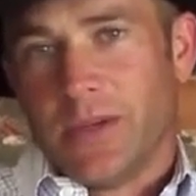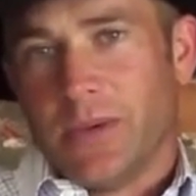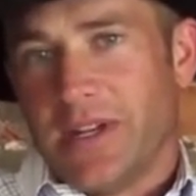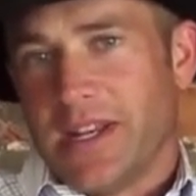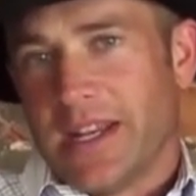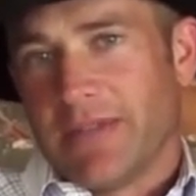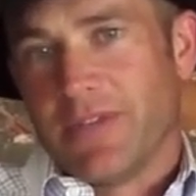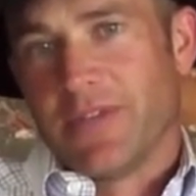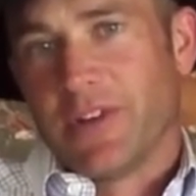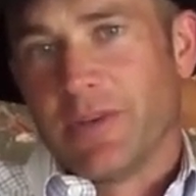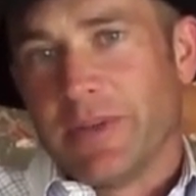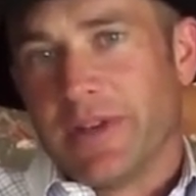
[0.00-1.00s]
We didn't have a
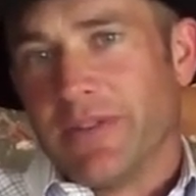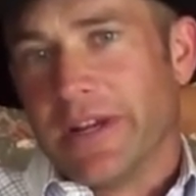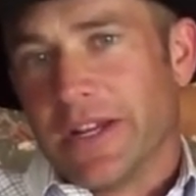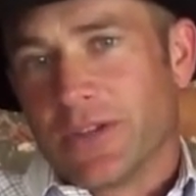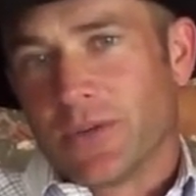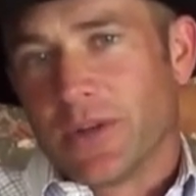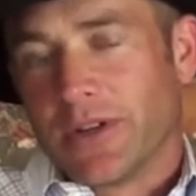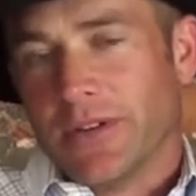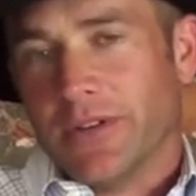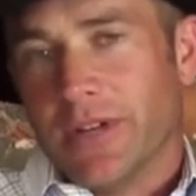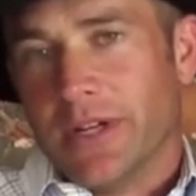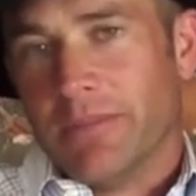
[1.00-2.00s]
very big ranch where I
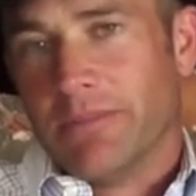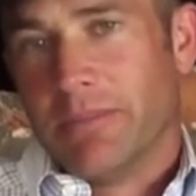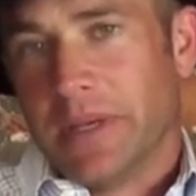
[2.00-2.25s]
grew up,